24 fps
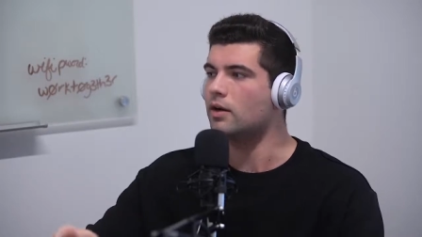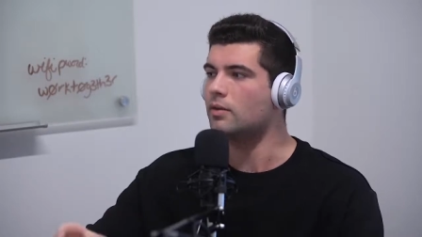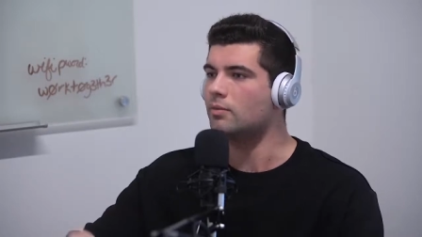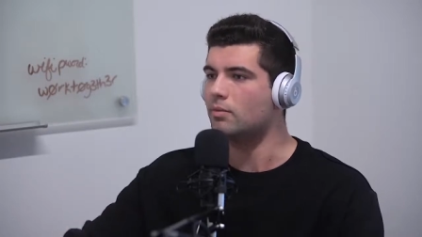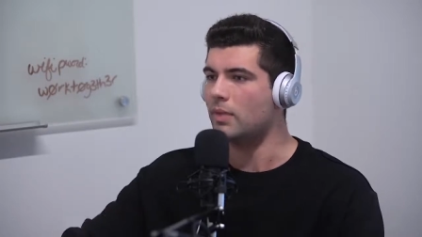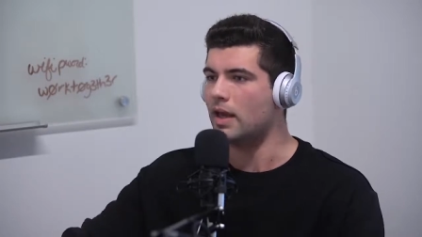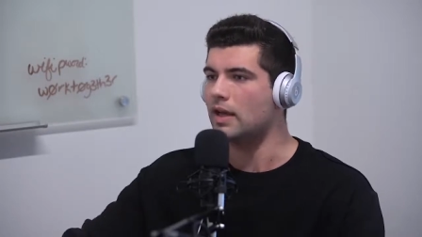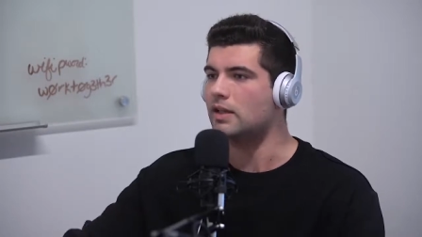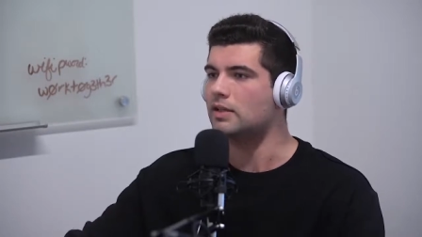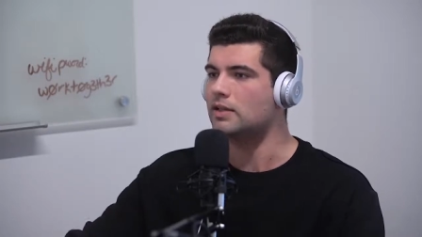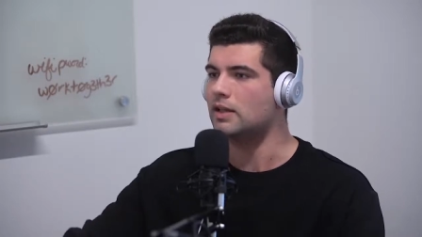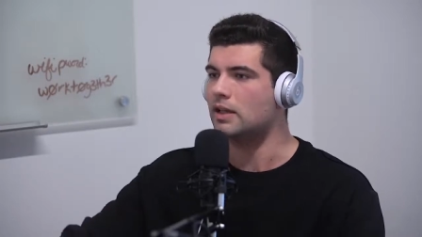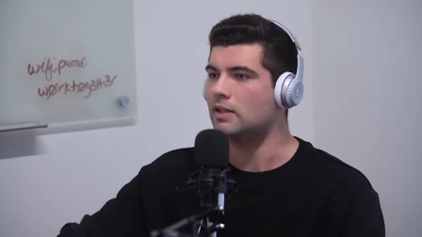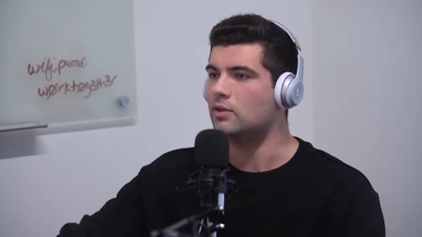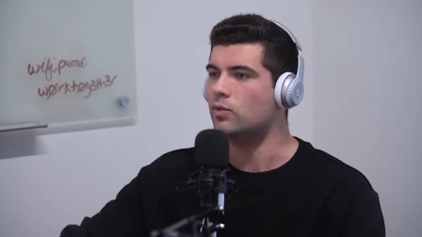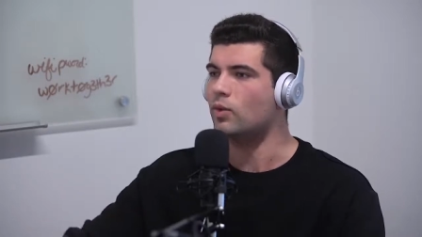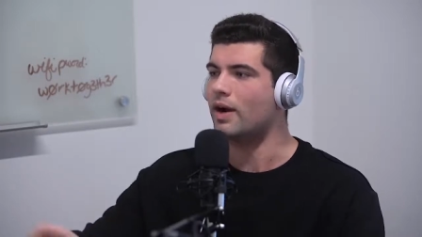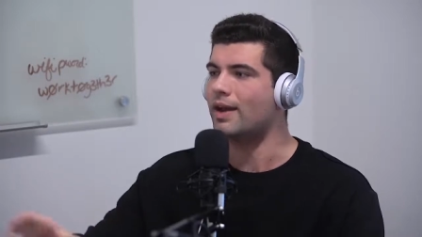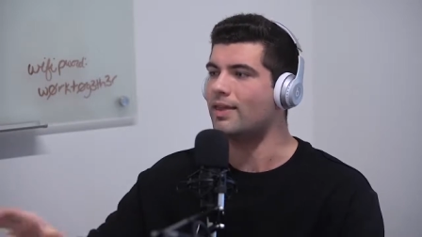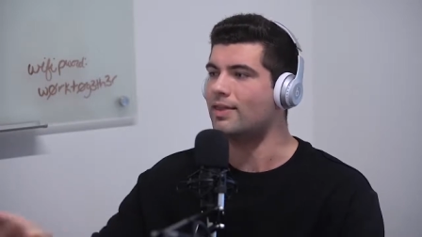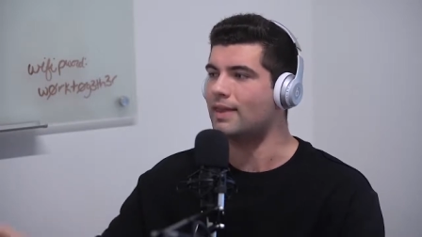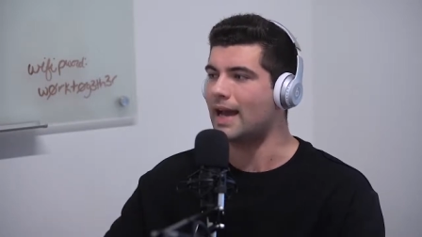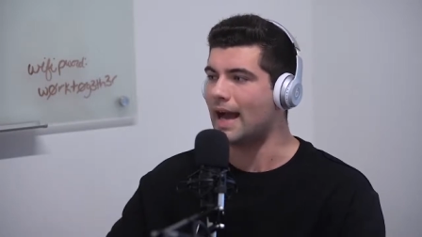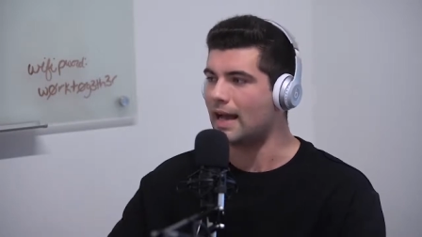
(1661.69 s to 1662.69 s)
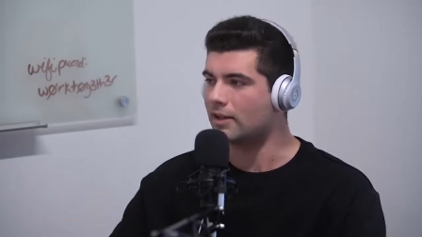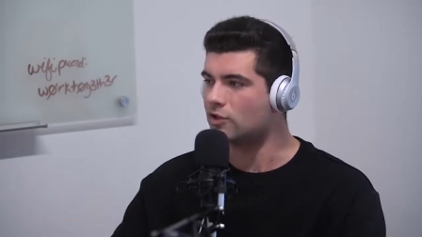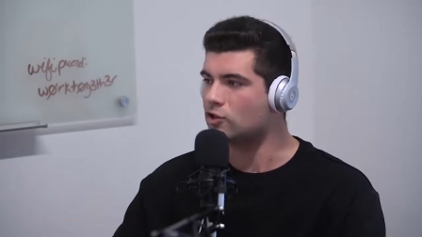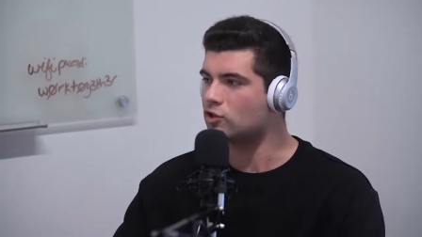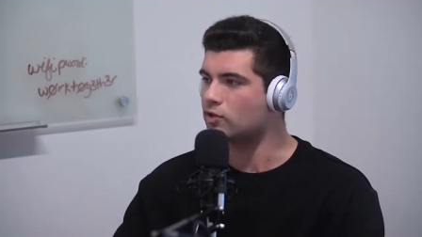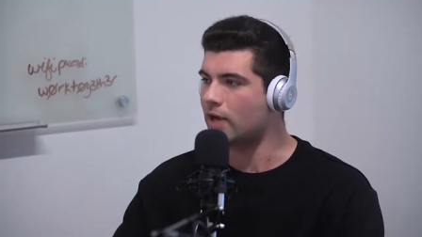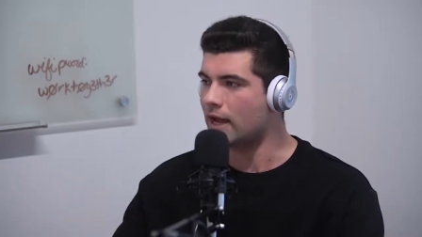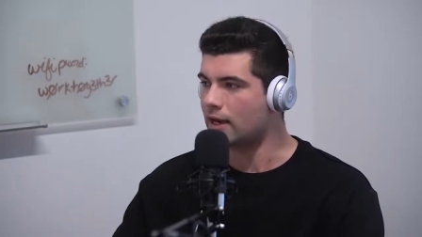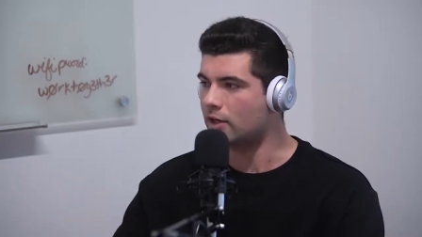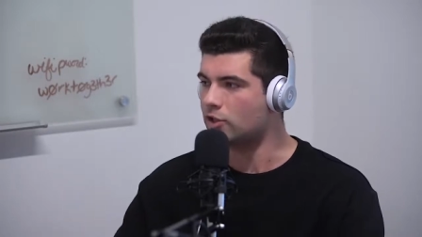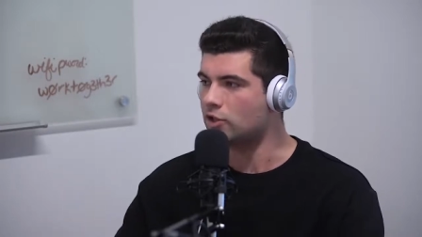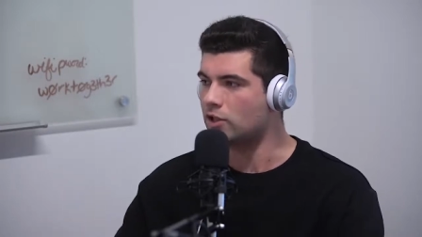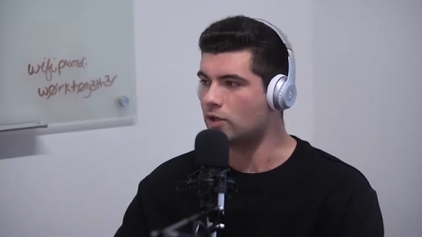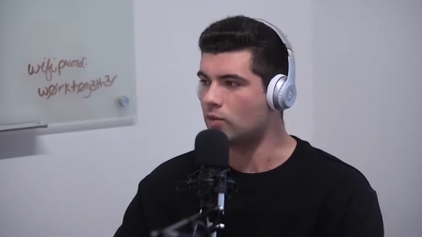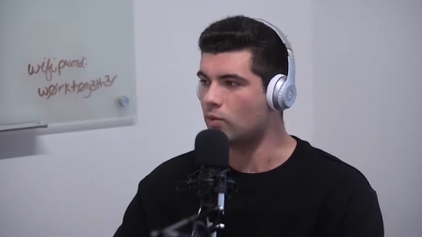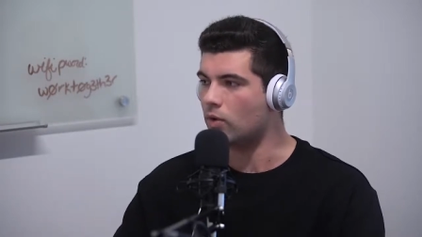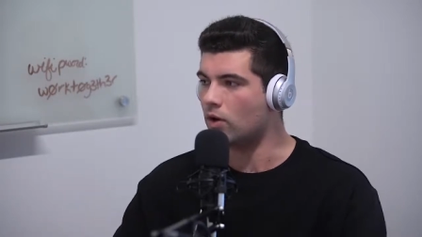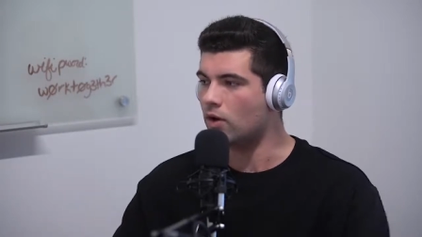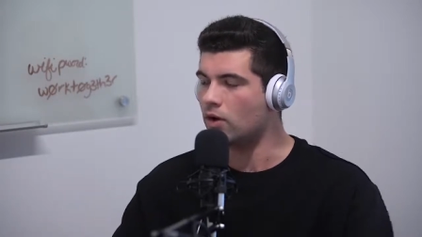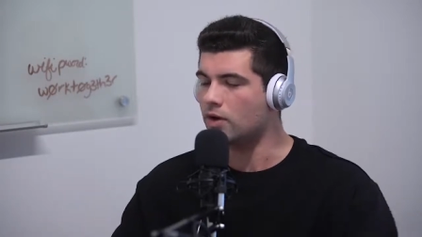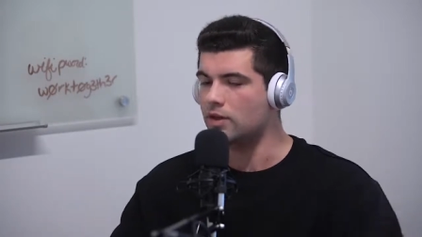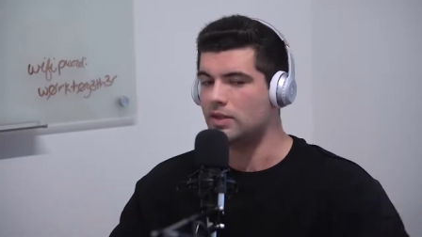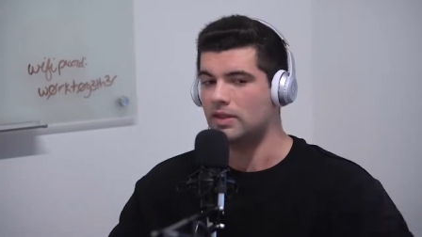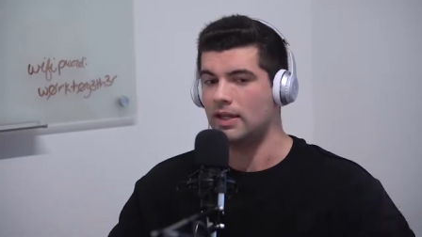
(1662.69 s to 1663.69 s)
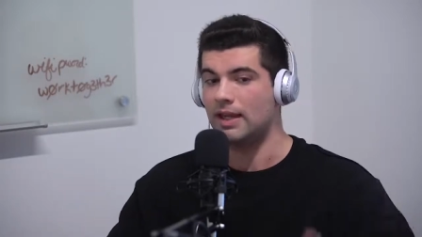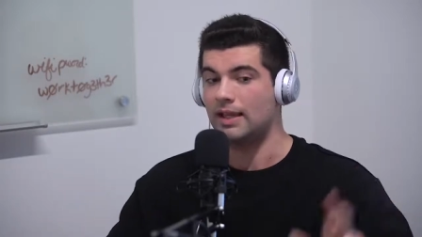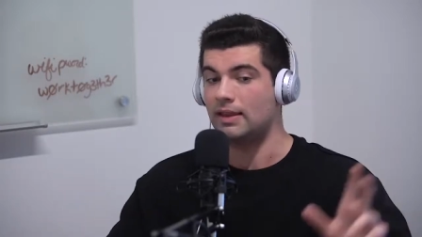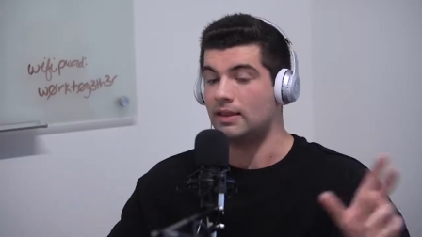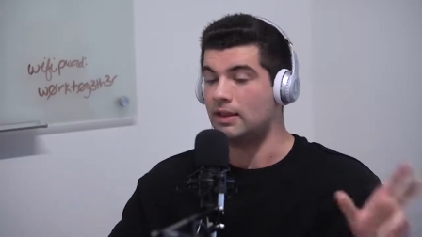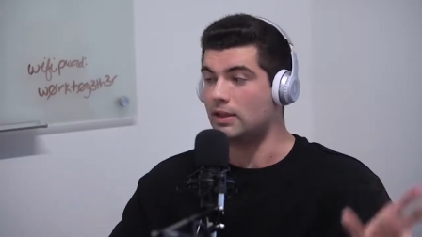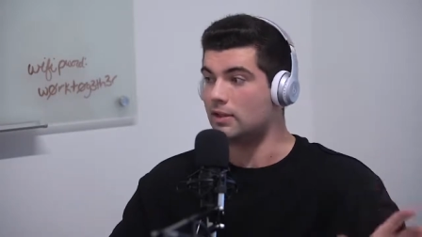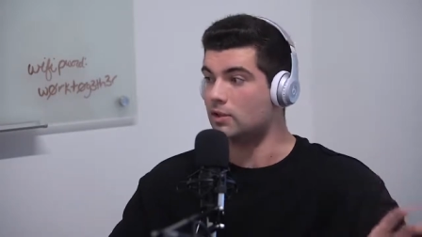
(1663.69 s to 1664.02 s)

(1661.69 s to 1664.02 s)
it makes sense why that strategy works and